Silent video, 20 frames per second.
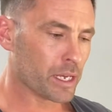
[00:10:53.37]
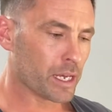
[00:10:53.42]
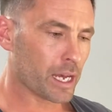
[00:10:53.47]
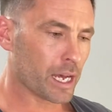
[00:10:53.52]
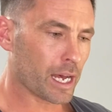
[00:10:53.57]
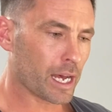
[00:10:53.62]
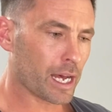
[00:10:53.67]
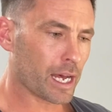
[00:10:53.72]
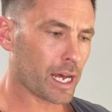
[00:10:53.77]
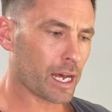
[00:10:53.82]

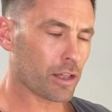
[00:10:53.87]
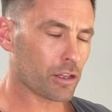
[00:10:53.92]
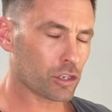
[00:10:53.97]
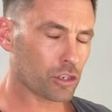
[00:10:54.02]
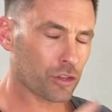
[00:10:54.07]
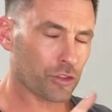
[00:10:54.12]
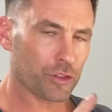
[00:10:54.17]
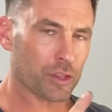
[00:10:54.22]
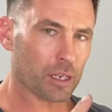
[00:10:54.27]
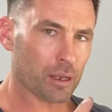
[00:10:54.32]
Uh,
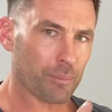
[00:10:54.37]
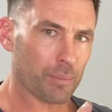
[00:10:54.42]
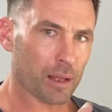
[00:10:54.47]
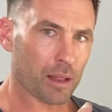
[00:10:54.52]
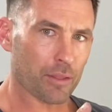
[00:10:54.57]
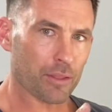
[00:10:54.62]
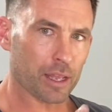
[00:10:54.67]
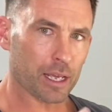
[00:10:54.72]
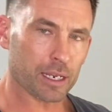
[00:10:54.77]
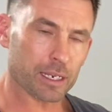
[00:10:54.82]
good thing
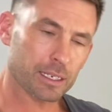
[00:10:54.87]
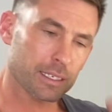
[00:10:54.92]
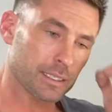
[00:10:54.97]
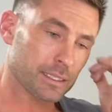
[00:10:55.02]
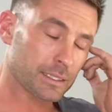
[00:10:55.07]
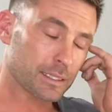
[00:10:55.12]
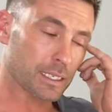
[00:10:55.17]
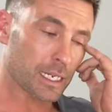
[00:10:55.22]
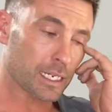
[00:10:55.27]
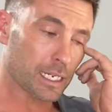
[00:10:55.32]
about that
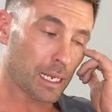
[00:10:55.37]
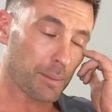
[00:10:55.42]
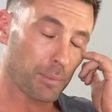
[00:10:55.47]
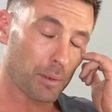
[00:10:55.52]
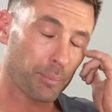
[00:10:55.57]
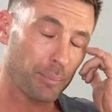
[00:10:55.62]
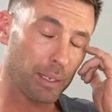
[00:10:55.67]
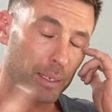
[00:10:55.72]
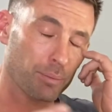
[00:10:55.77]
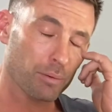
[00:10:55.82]
is a couple
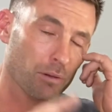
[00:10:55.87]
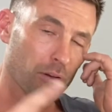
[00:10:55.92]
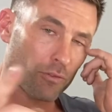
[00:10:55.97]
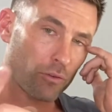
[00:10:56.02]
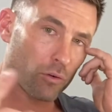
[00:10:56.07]
of people have